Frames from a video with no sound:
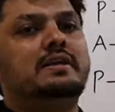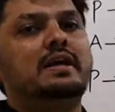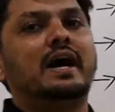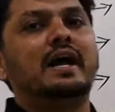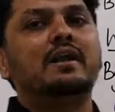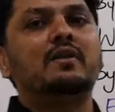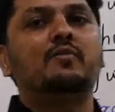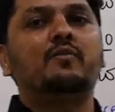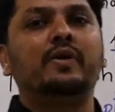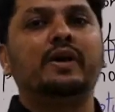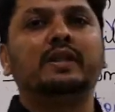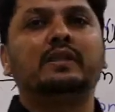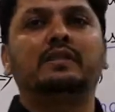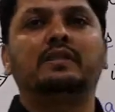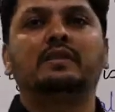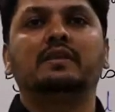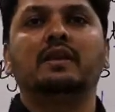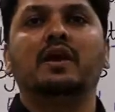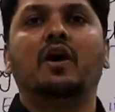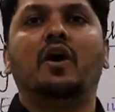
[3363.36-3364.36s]
done
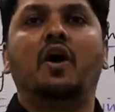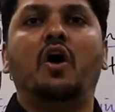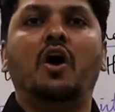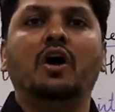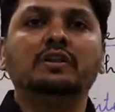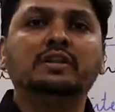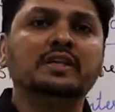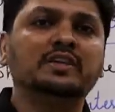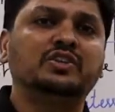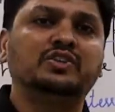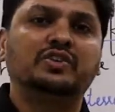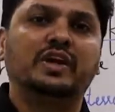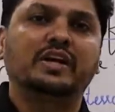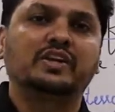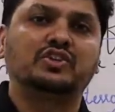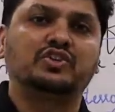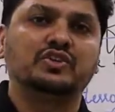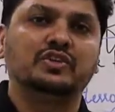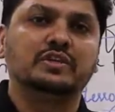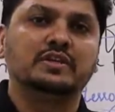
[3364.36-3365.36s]
with all the
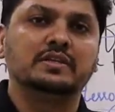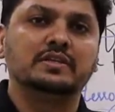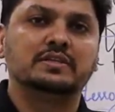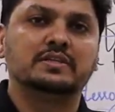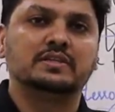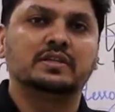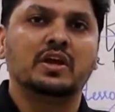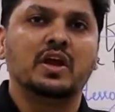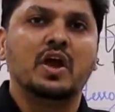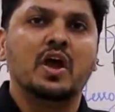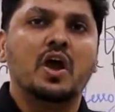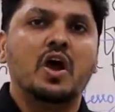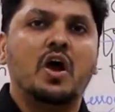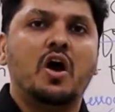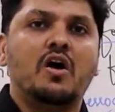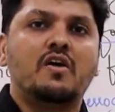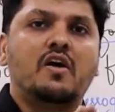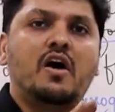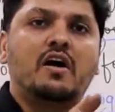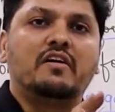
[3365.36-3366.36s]
structures
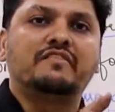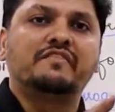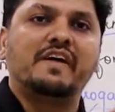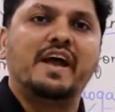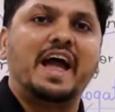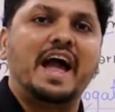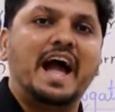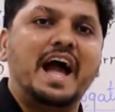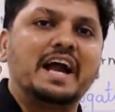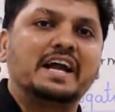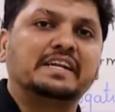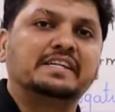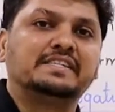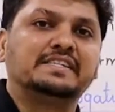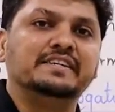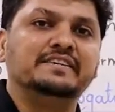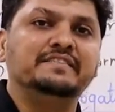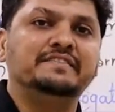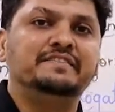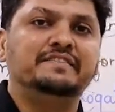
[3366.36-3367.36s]
of
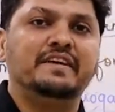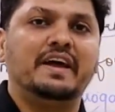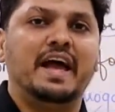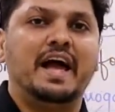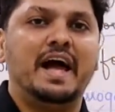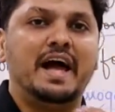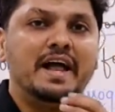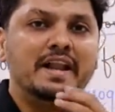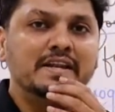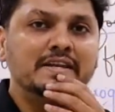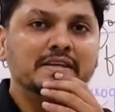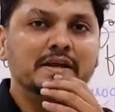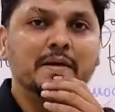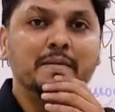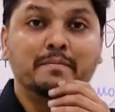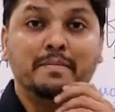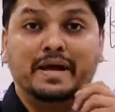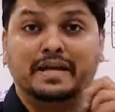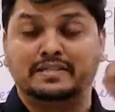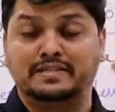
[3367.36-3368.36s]
active and
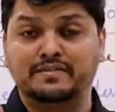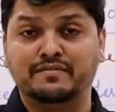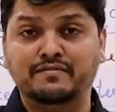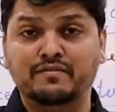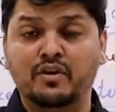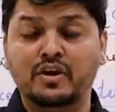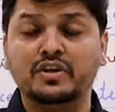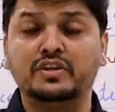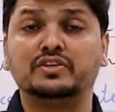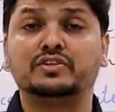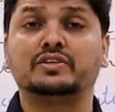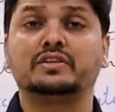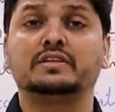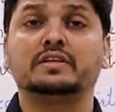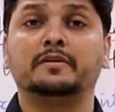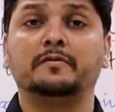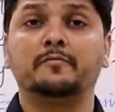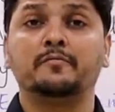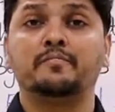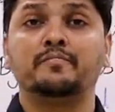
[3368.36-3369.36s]
passive
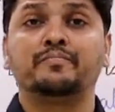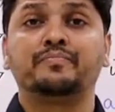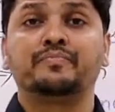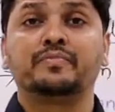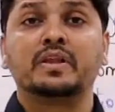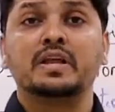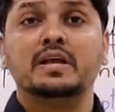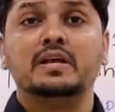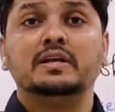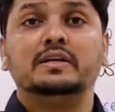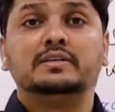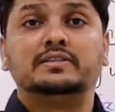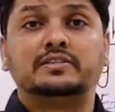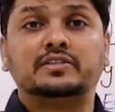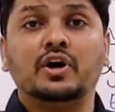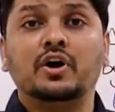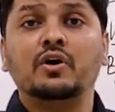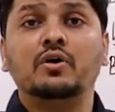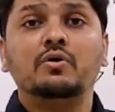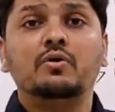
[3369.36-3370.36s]
voice.
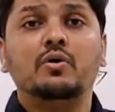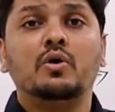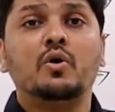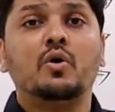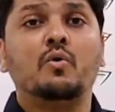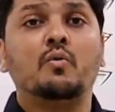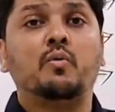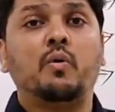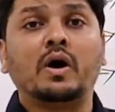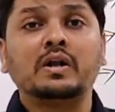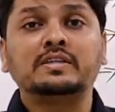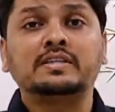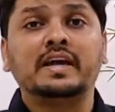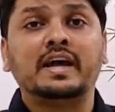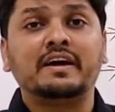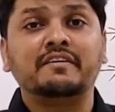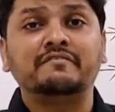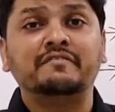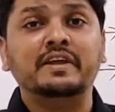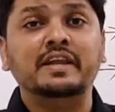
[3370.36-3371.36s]
So what
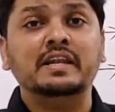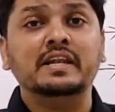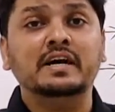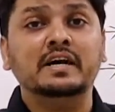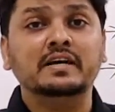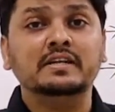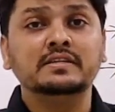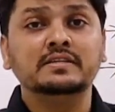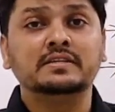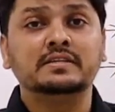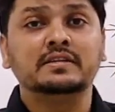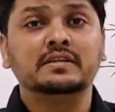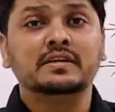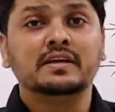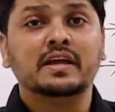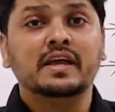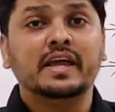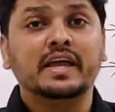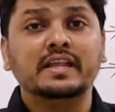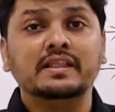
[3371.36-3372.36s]
have we learned
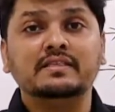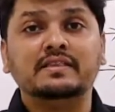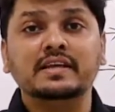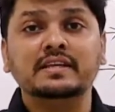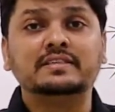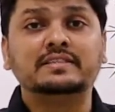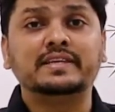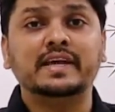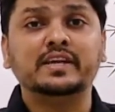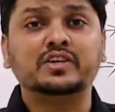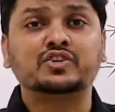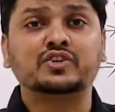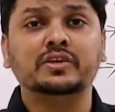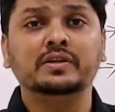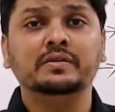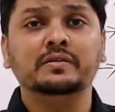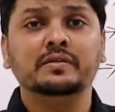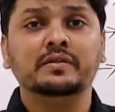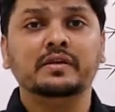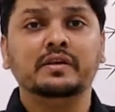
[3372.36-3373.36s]
in this
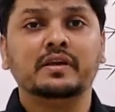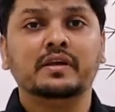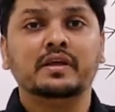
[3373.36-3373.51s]
session?